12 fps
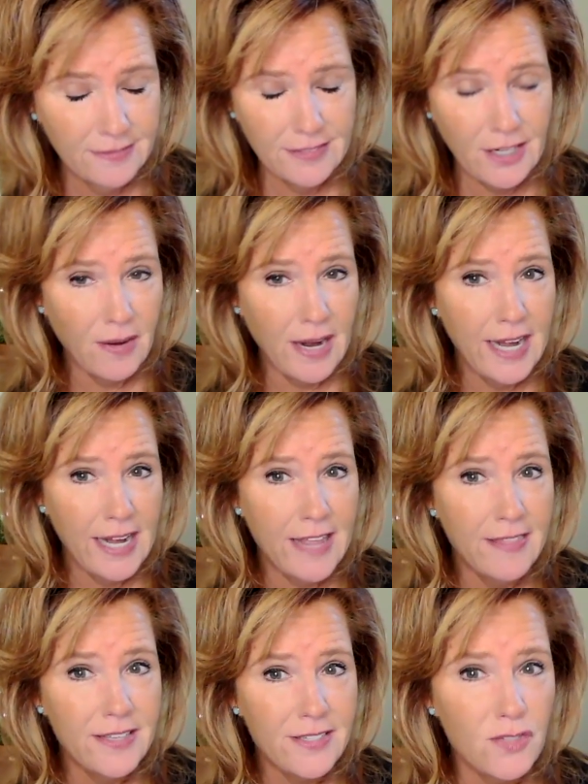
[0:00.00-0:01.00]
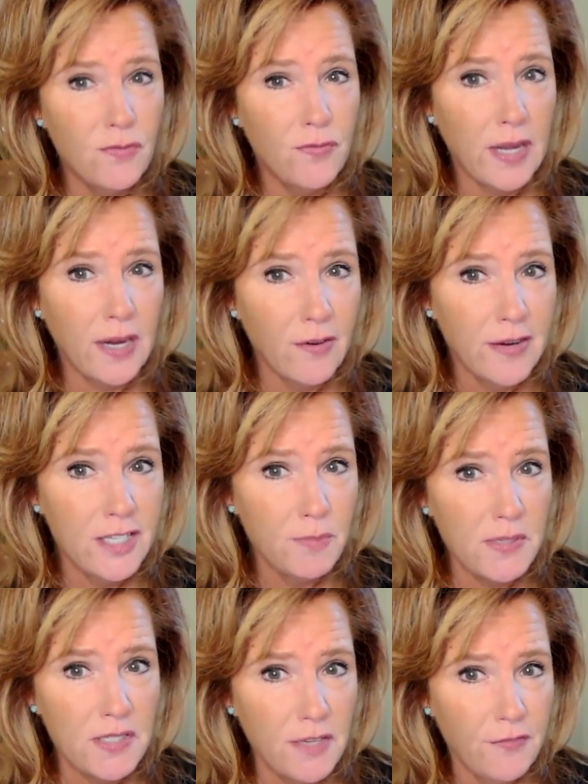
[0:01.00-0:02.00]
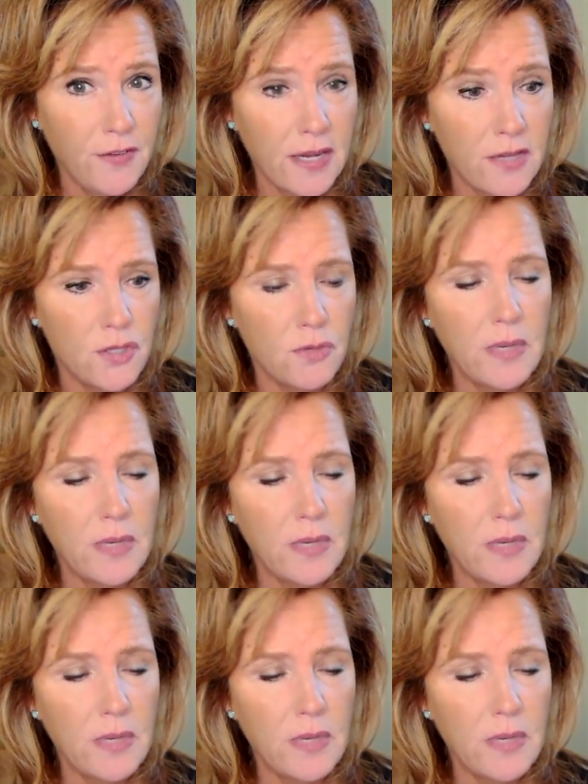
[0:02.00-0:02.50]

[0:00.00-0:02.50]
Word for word: All right. And this is very specific to